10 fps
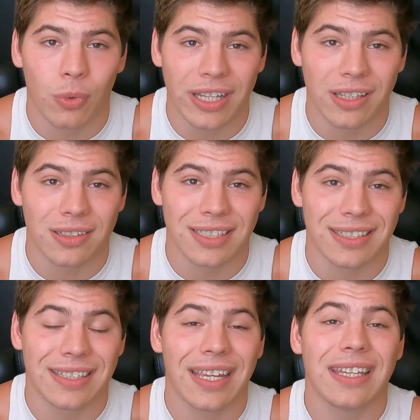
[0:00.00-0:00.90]
weight loss
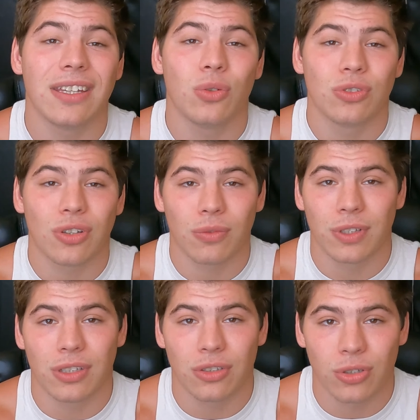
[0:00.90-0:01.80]
continues
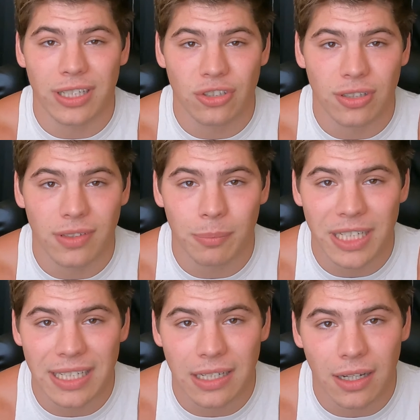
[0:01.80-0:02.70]
over the duration of the
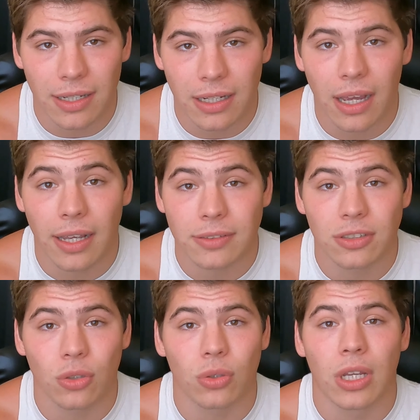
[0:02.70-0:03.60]
mini cut.
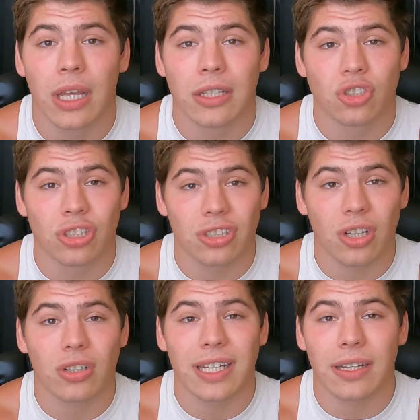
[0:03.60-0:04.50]
So just
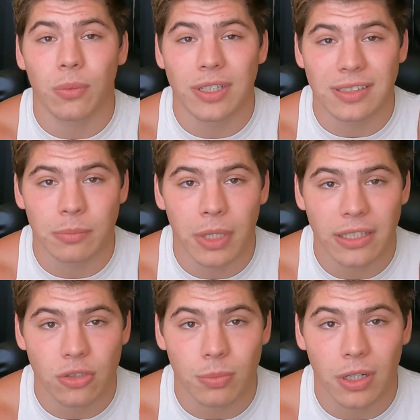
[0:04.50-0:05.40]
starting with some
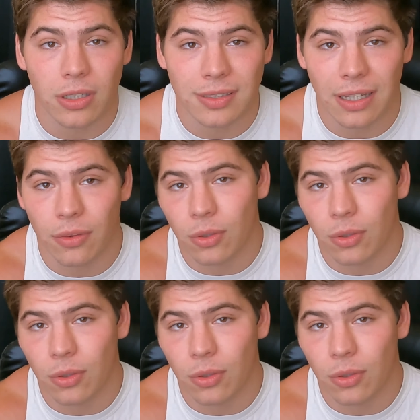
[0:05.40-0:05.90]
benchmarks, I'll